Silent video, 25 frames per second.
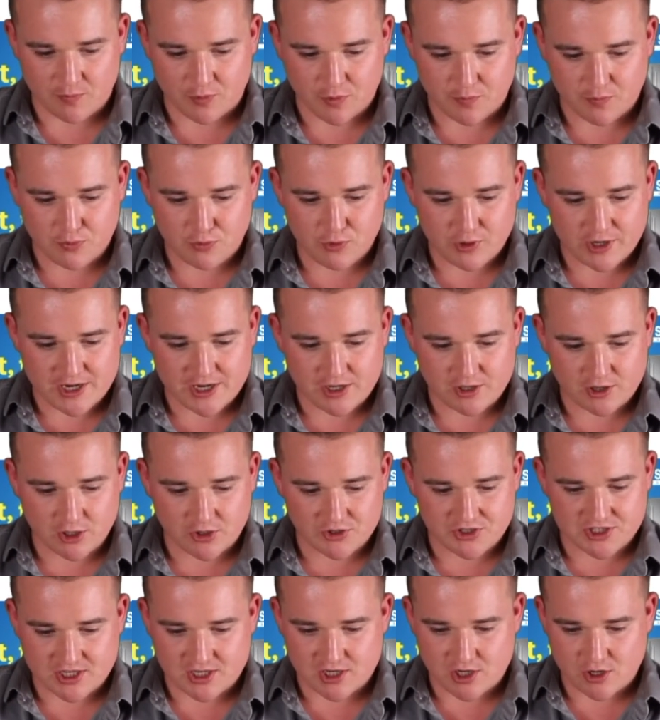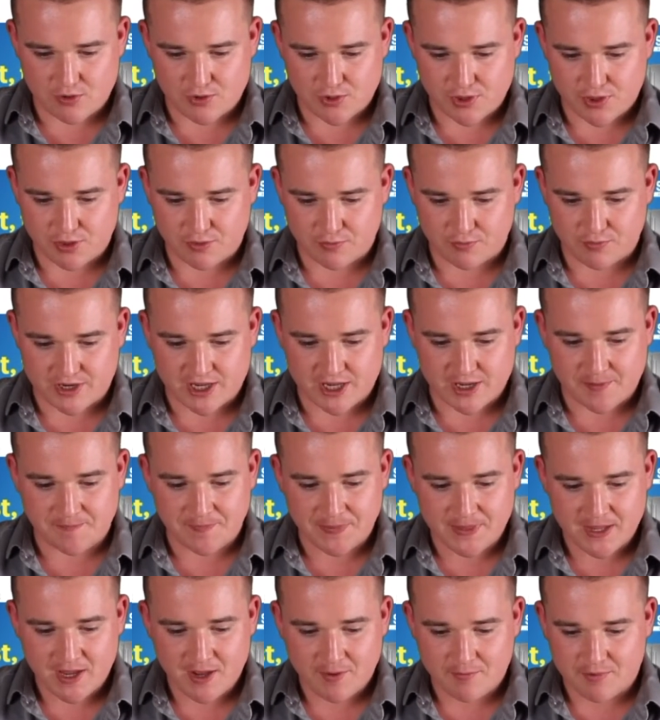We're pretty close at year three,
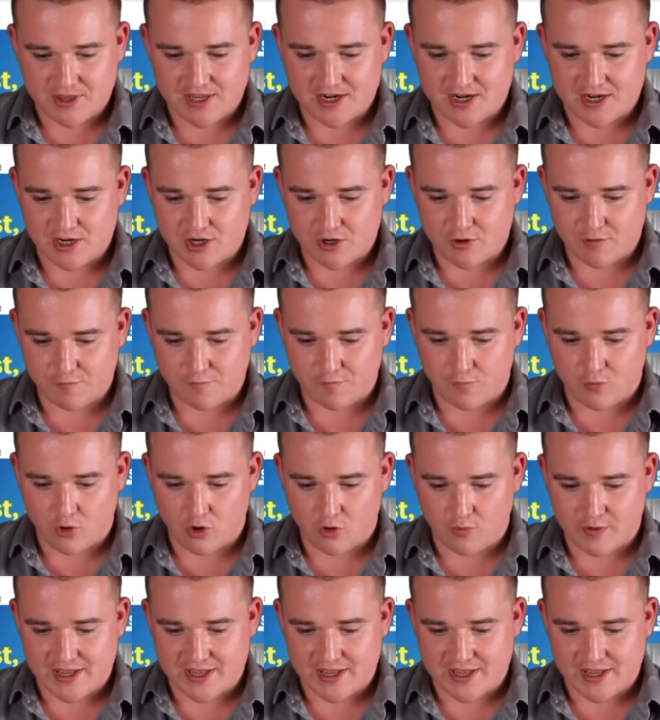but then at year four,